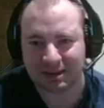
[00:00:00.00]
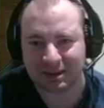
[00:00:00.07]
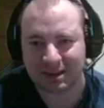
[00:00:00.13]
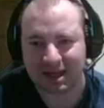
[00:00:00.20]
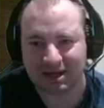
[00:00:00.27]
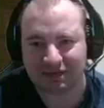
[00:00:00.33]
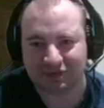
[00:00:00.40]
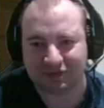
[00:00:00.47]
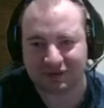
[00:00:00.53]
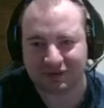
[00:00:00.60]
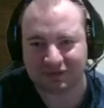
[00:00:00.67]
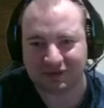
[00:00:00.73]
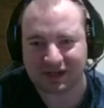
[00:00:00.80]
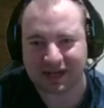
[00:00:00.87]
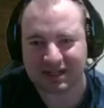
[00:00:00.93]
And
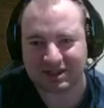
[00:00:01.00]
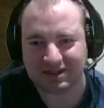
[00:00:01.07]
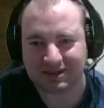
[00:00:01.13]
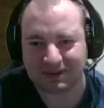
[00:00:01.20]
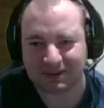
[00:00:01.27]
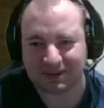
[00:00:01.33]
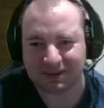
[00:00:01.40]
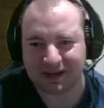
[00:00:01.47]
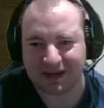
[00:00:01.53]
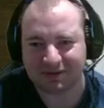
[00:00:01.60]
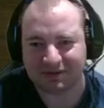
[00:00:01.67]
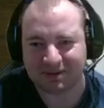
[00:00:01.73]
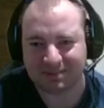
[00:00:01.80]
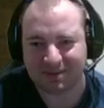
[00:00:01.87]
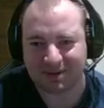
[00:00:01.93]
for that token, you have
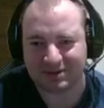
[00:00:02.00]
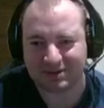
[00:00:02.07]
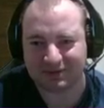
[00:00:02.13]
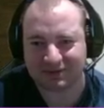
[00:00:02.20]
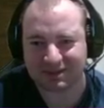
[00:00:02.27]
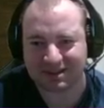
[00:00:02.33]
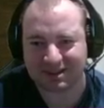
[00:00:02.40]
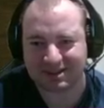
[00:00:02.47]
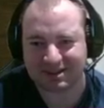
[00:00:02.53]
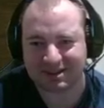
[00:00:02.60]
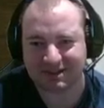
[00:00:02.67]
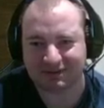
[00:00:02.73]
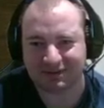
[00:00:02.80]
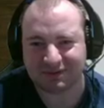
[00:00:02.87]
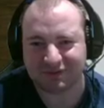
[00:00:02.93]
to bounce off the lizard.
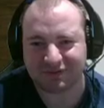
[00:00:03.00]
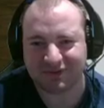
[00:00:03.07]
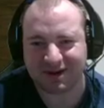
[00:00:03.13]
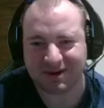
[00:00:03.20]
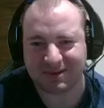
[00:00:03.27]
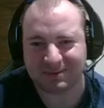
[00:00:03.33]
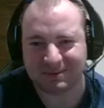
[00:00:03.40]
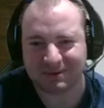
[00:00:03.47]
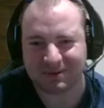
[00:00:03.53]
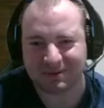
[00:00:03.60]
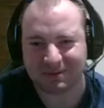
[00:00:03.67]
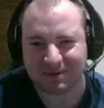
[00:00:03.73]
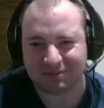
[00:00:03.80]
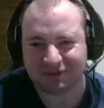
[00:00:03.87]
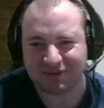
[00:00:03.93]
If you fail,
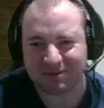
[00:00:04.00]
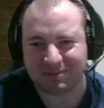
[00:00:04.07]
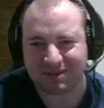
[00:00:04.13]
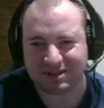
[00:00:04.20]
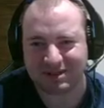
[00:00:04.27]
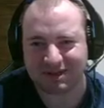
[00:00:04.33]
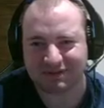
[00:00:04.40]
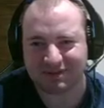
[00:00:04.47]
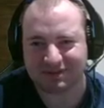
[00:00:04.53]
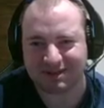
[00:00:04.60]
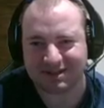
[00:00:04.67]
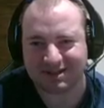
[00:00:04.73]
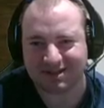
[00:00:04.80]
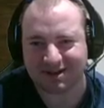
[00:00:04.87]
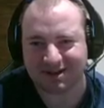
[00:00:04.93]
you pretty much have to
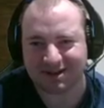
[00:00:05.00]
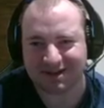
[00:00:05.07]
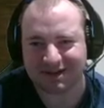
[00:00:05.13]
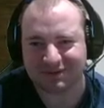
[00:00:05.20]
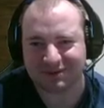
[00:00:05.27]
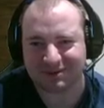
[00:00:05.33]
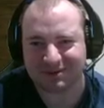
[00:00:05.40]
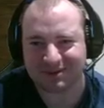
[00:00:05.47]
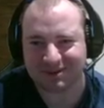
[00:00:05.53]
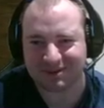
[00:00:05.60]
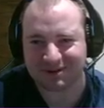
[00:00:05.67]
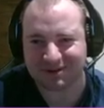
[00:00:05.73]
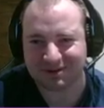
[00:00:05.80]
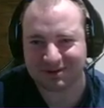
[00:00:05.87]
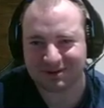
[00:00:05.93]
restart the level.
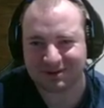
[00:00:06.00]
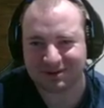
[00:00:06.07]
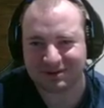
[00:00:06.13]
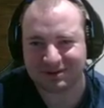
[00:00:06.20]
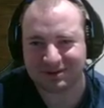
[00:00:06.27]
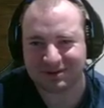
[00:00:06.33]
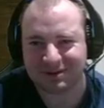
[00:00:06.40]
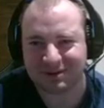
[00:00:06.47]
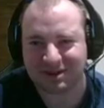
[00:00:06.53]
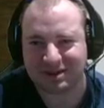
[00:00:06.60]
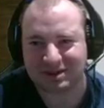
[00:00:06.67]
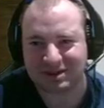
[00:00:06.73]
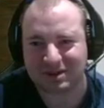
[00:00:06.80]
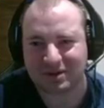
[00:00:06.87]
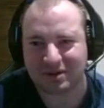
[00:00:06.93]
There's
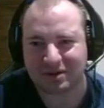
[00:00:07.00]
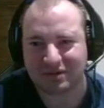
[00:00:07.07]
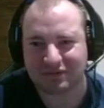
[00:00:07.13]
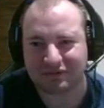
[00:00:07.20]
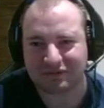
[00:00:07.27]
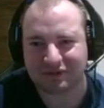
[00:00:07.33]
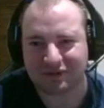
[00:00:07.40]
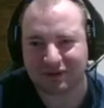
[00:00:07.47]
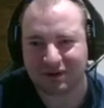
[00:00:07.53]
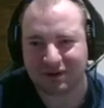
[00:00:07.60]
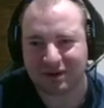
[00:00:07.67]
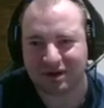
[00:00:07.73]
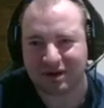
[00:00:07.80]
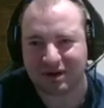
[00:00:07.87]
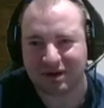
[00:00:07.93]
a lot
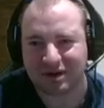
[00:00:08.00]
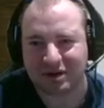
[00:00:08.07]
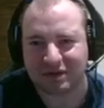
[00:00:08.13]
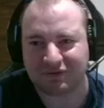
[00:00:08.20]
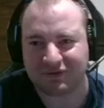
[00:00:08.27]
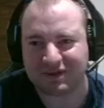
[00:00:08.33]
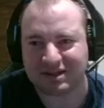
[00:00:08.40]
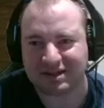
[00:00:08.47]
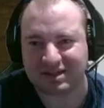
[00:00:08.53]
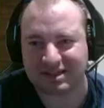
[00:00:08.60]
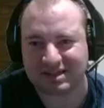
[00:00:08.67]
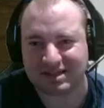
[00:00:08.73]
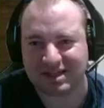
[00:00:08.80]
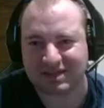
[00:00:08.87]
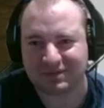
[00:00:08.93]
of things in
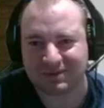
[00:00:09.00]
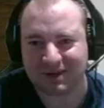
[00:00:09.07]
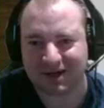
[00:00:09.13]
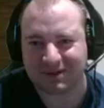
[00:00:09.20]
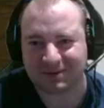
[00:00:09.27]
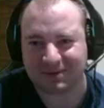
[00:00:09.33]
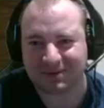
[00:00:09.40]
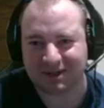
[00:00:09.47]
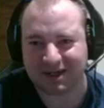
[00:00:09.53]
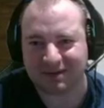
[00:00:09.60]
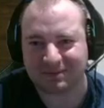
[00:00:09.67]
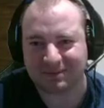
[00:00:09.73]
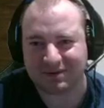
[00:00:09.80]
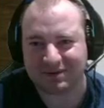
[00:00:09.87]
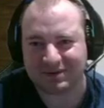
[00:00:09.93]
this level that you only
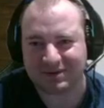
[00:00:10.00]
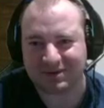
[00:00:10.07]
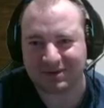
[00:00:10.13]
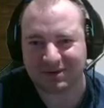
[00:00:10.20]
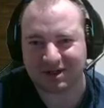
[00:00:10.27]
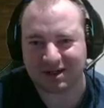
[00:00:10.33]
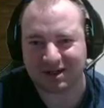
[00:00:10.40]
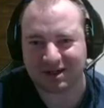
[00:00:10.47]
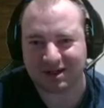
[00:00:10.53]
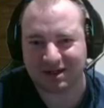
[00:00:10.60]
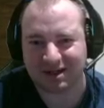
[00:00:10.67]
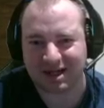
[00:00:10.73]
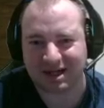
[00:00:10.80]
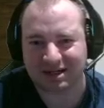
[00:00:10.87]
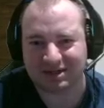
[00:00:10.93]
get one shot
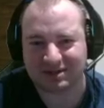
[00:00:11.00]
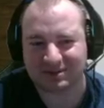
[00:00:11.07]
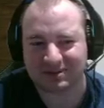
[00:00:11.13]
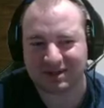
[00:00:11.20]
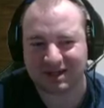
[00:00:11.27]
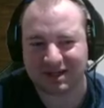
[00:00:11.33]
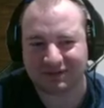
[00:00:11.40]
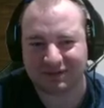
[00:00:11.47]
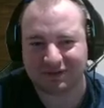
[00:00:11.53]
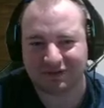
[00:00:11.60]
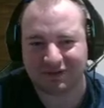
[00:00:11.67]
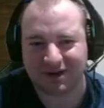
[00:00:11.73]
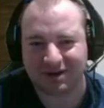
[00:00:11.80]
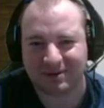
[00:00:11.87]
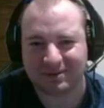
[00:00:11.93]
at doing, and if you
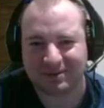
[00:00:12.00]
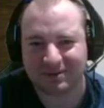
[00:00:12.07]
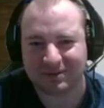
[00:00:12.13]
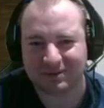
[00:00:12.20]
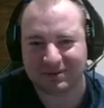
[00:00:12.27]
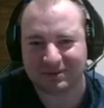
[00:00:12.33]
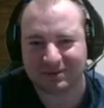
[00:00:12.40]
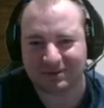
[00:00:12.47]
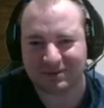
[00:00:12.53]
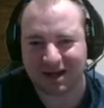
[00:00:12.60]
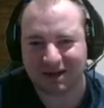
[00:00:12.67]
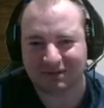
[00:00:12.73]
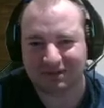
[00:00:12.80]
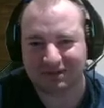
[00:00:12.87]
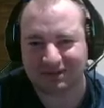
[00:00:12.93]
fail, you just
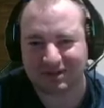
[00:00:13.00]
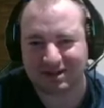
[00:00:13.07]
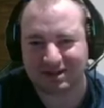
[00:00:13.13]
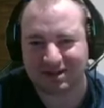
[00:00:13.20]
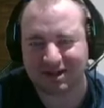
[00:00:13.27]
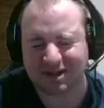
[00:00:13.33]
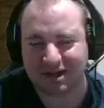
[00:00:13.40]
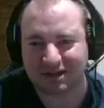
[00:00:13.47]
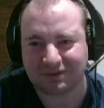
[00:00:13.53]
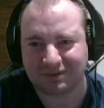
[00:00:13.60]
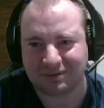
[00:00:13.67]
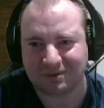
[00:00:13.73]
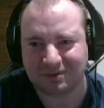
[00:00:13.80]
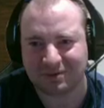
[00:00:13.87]
have to restart the level